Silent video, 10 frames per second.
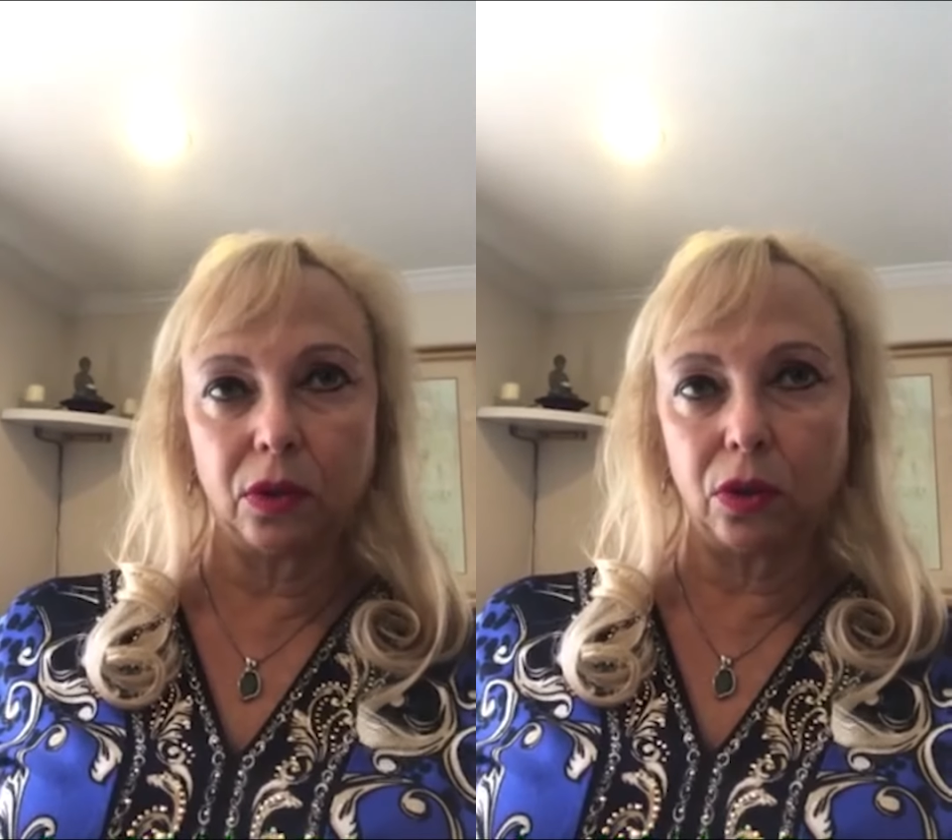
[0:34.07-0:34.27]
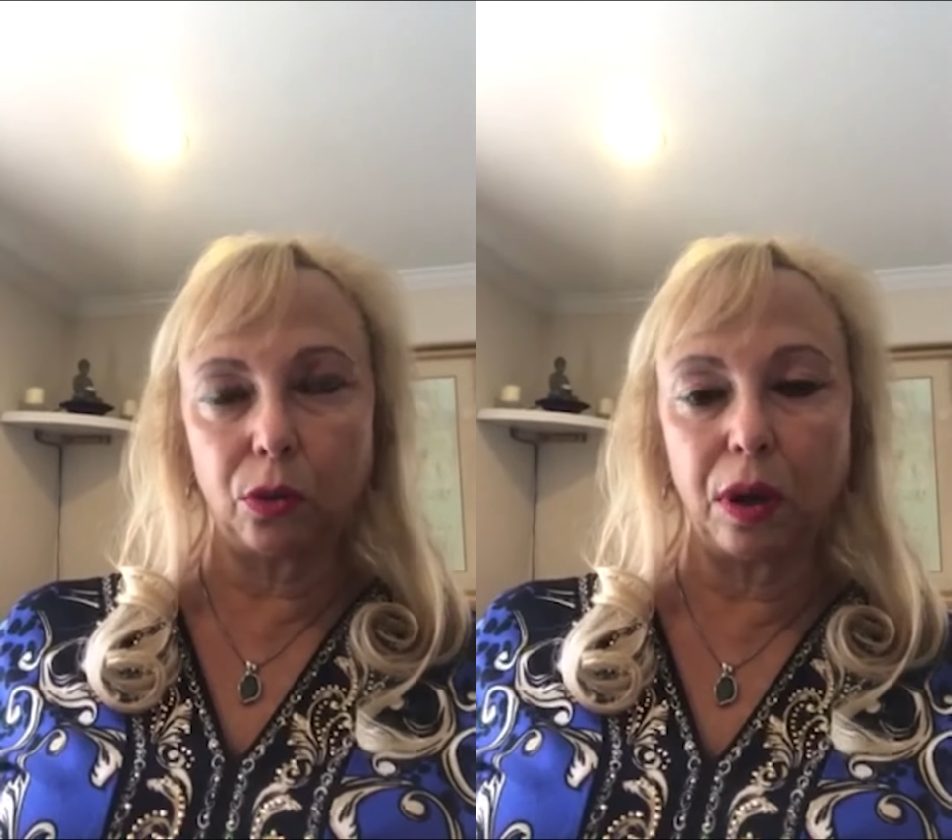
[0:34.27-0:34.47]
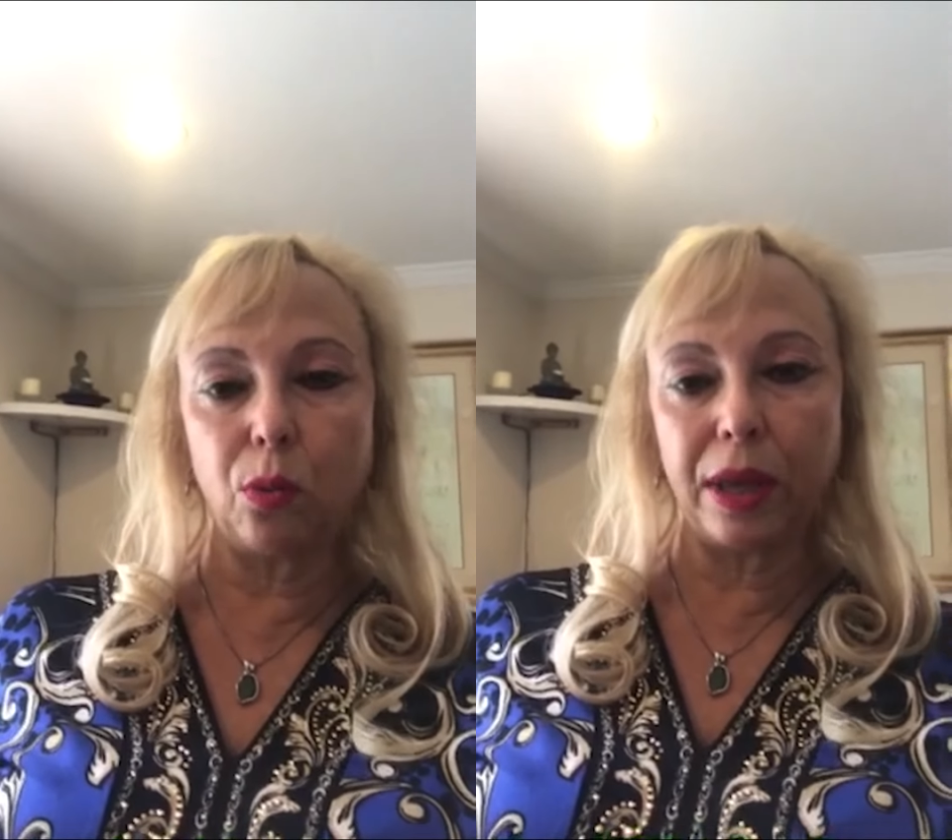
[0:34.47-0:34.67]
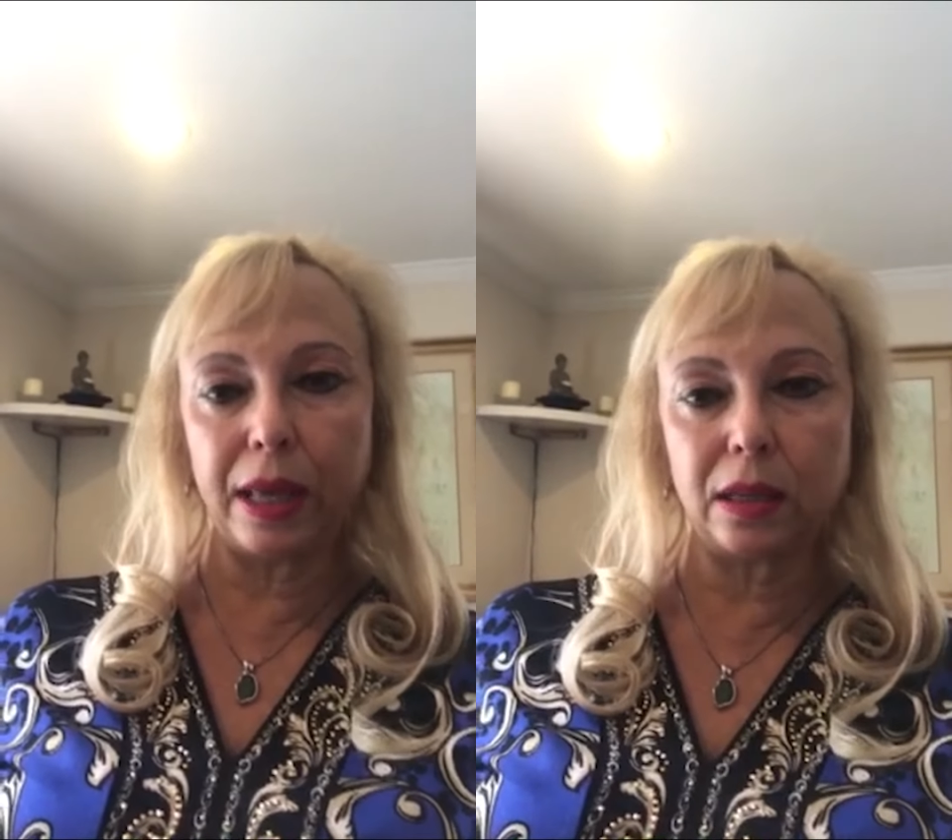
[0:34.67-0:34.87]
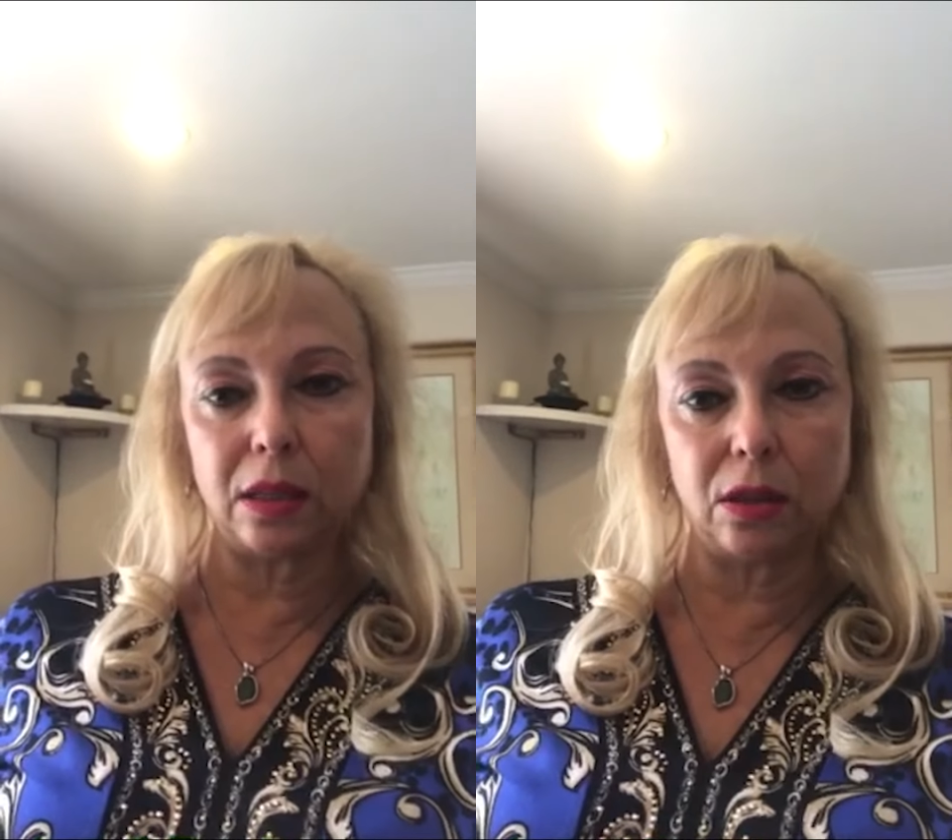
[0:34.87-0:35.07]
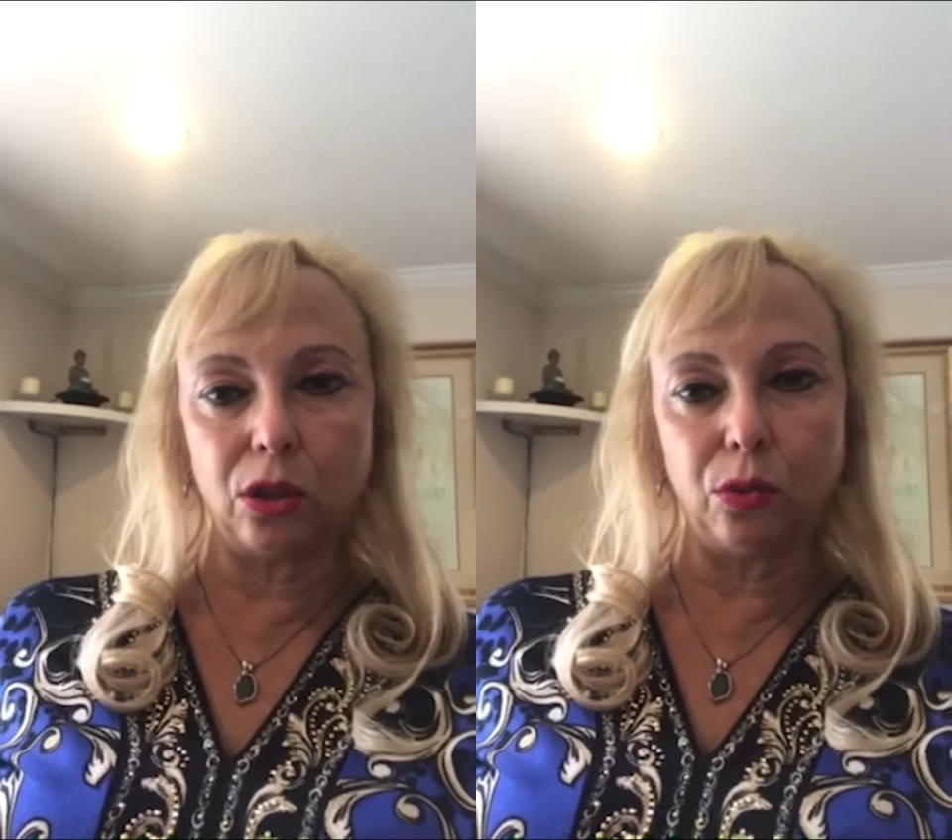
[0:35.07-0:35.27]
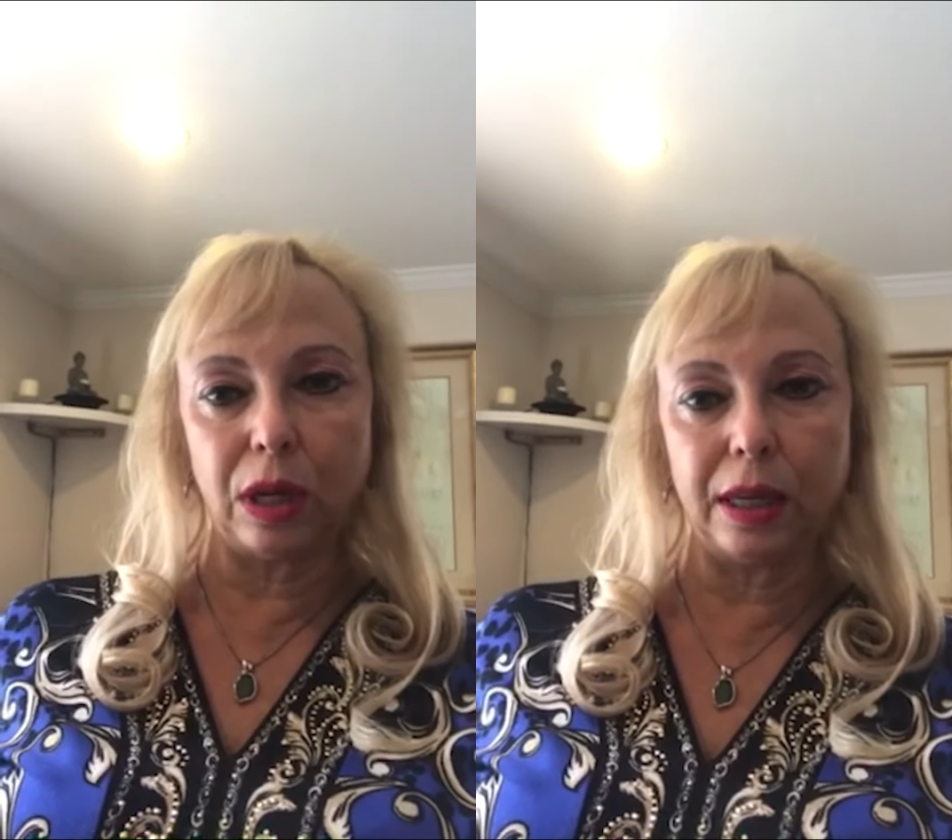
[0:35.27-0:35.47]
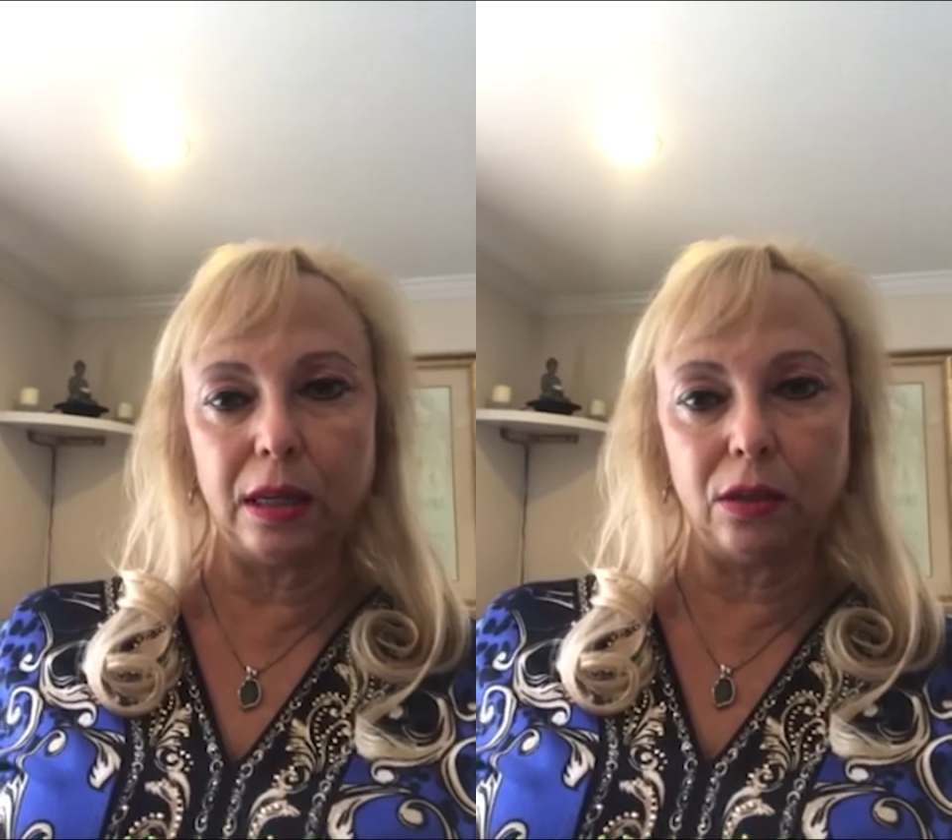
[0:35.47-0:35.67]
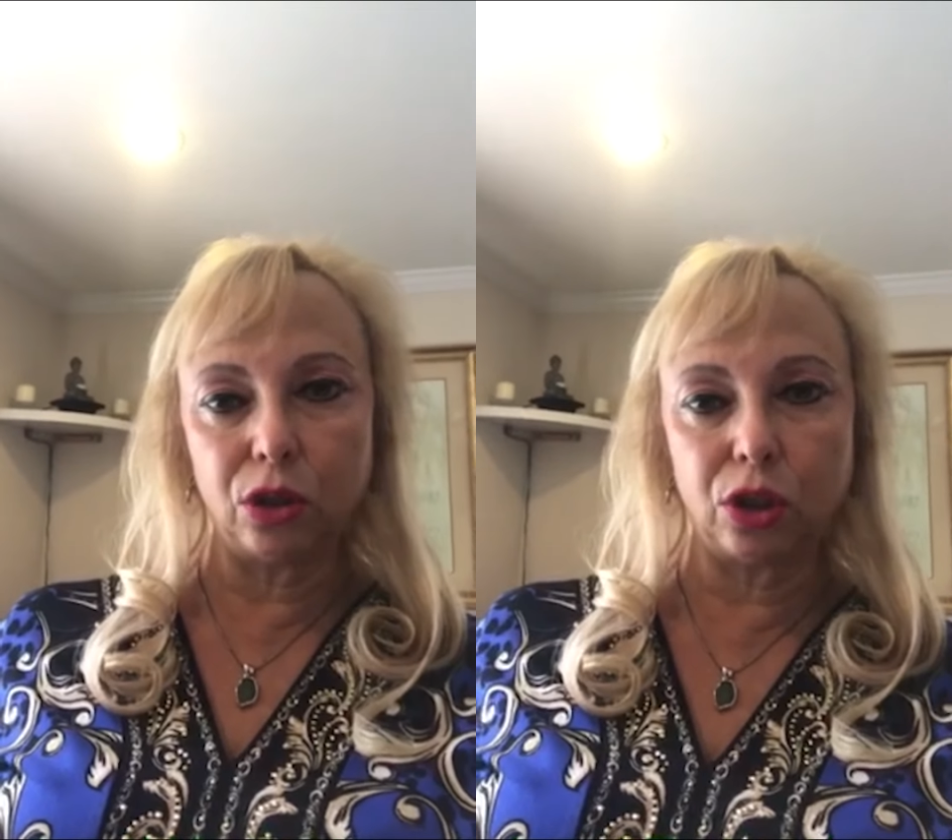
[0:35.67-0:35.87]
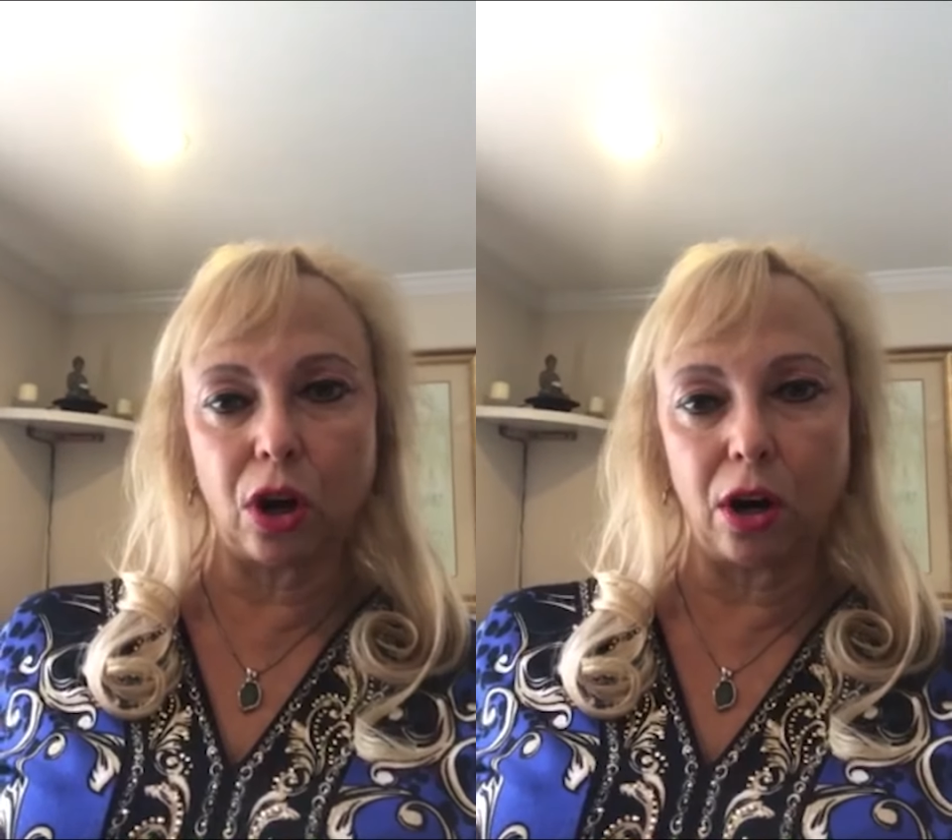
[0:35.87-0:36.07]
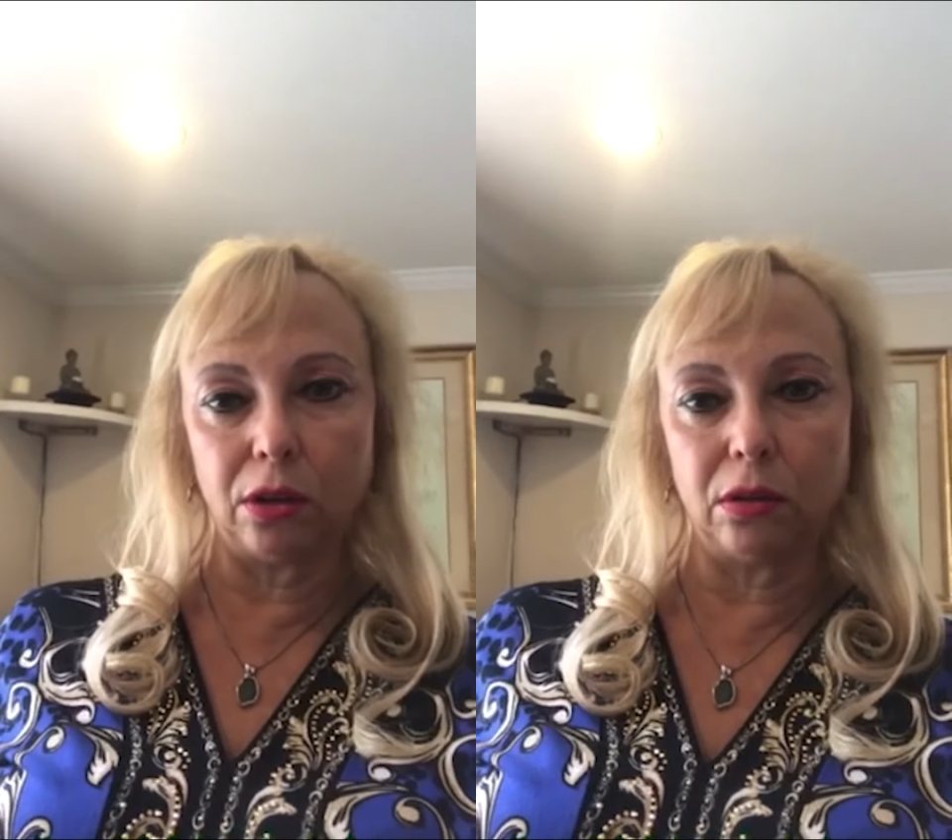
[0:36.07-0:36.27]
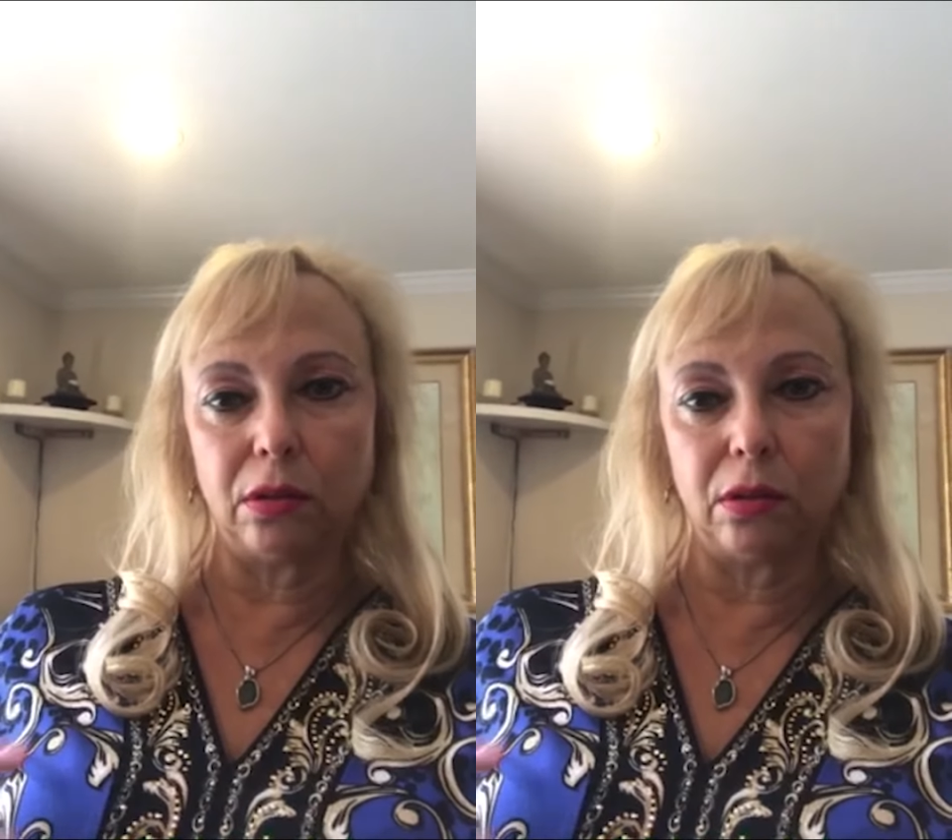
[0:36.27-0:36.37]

3 weeks to really start,